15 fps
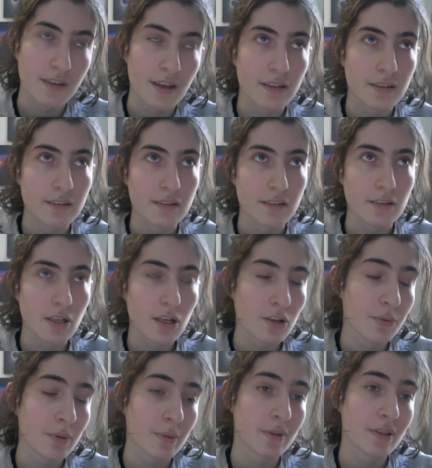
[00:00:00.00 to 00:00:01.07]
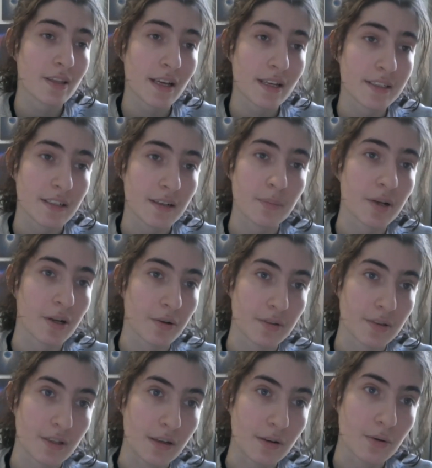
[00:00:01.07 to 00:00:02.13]
And a lot of people liked it
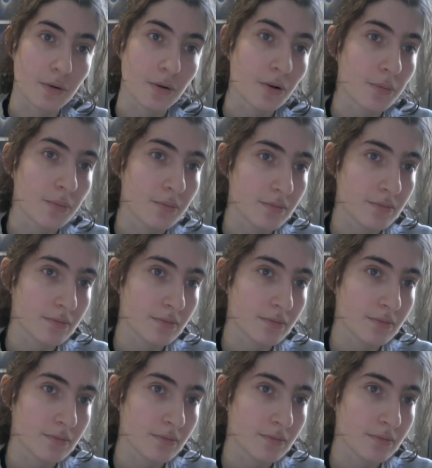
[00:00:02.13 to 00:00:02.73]
apparently, or